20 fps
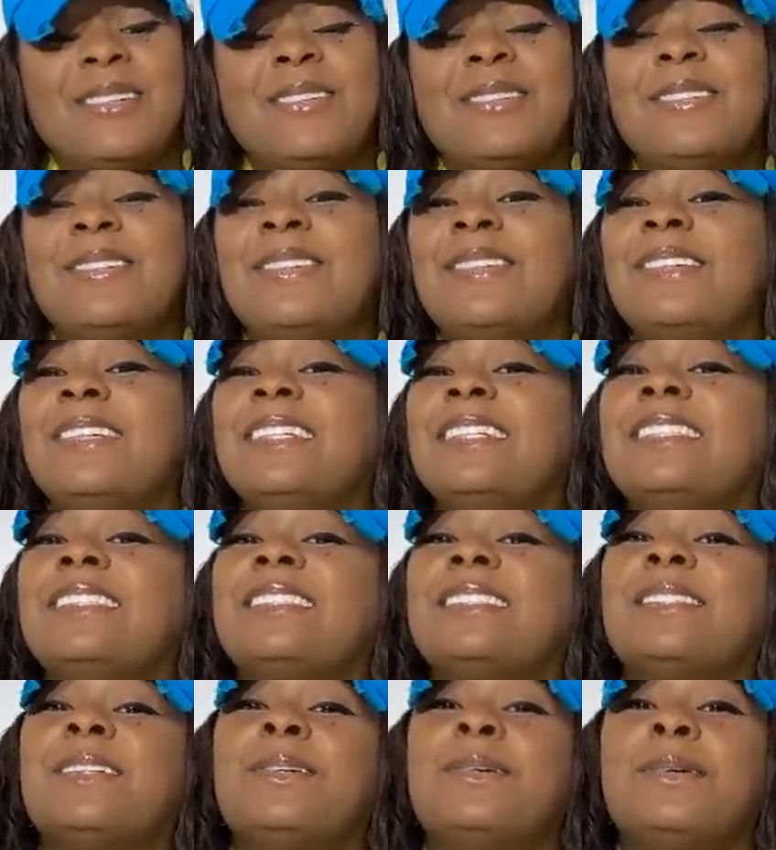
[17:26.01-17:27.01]
Ooh, it's
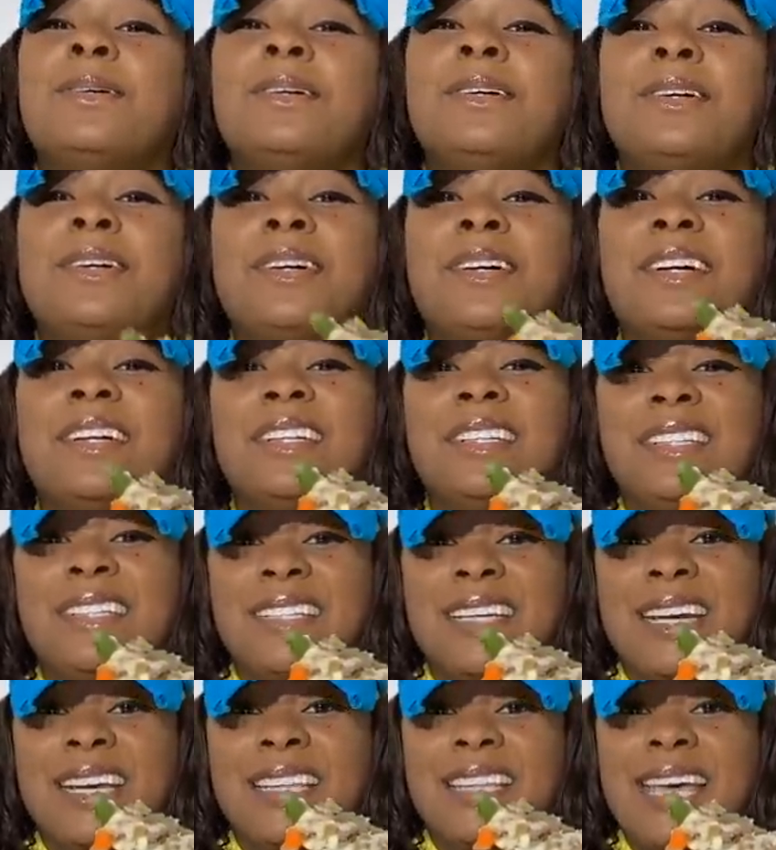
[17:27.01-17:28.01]
so good.
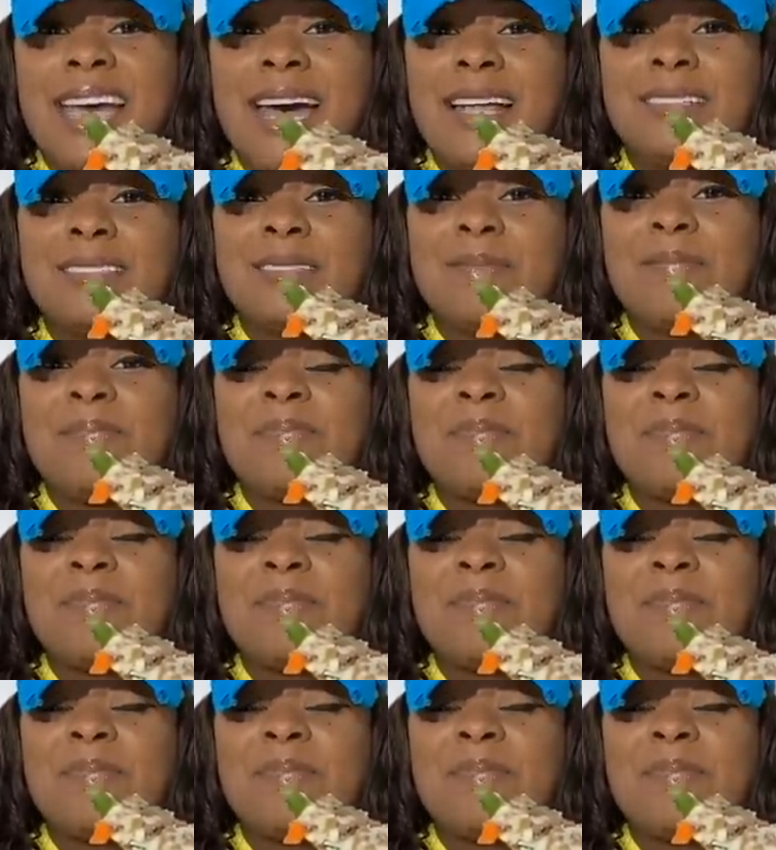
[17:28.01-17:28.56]
Look at that.